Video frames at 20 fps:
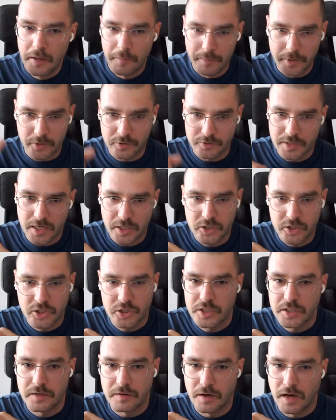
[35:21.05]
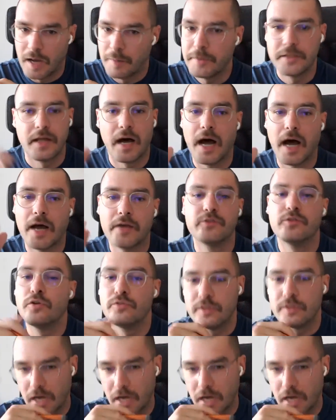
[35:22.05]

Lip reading: because actually, I mean, I don't